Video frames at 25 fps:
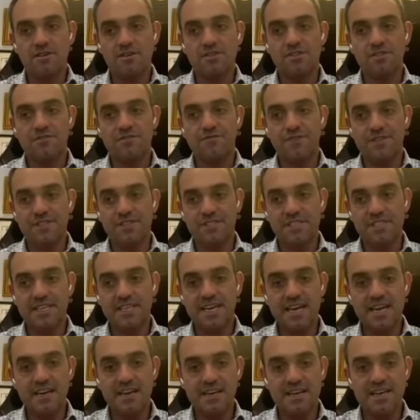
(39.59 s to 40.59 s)

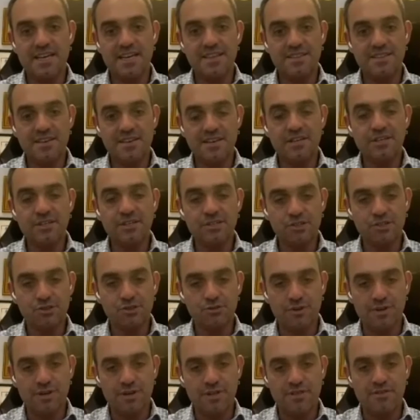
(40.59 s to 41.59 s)
sophisticated in the
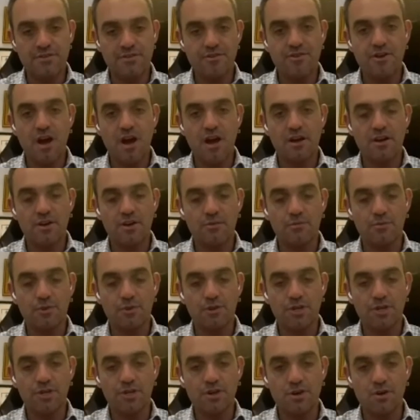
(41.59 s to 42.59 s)
industry, they're not going to
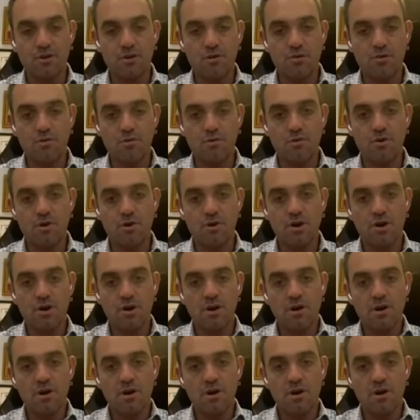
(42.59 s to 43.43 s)
really know